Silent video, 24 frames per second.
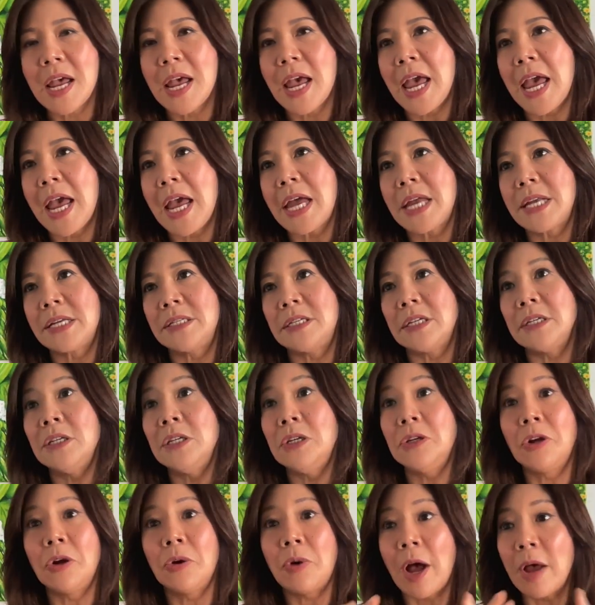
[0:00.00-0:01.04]
And,
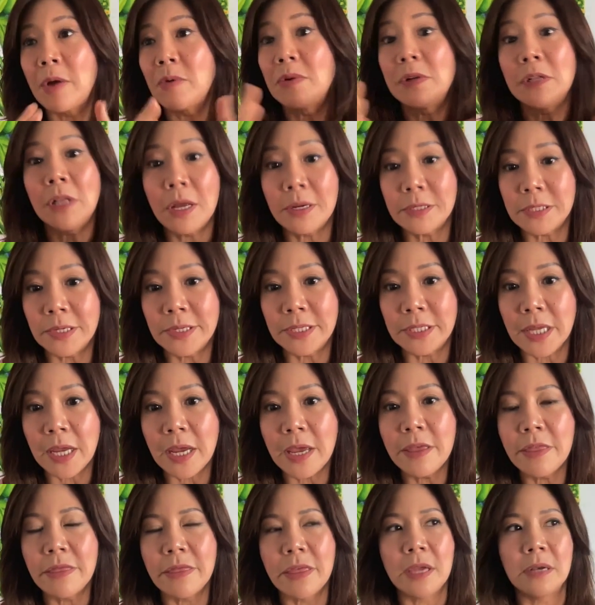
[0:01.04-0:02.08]
you know, I will also
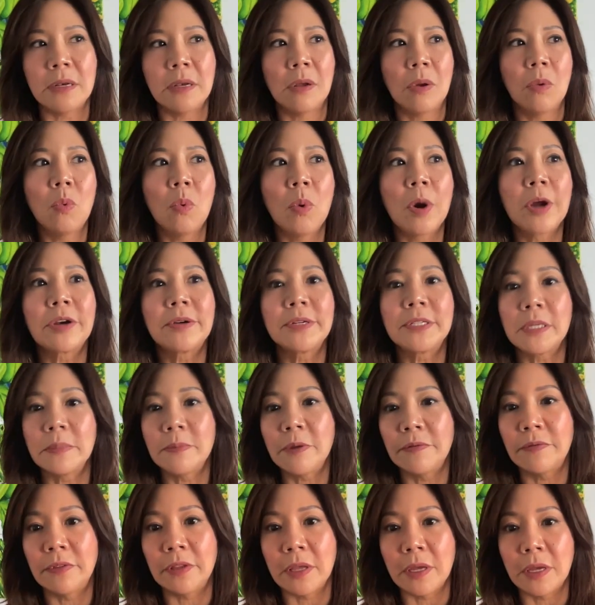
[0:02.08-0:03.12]
say that what are some
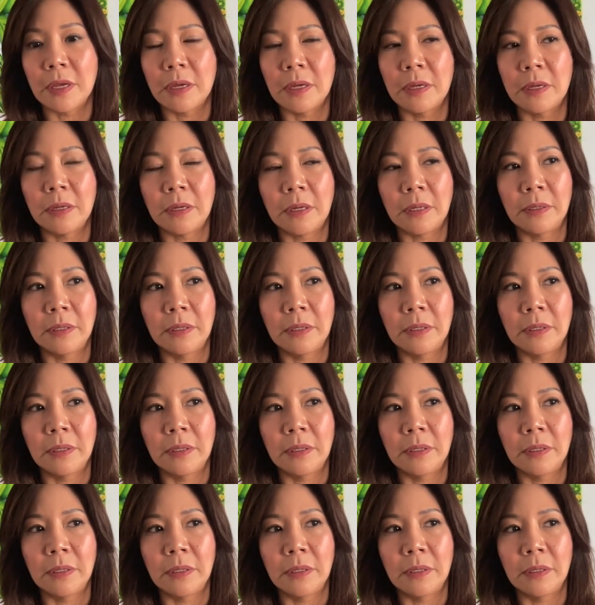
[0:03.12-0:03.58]
of the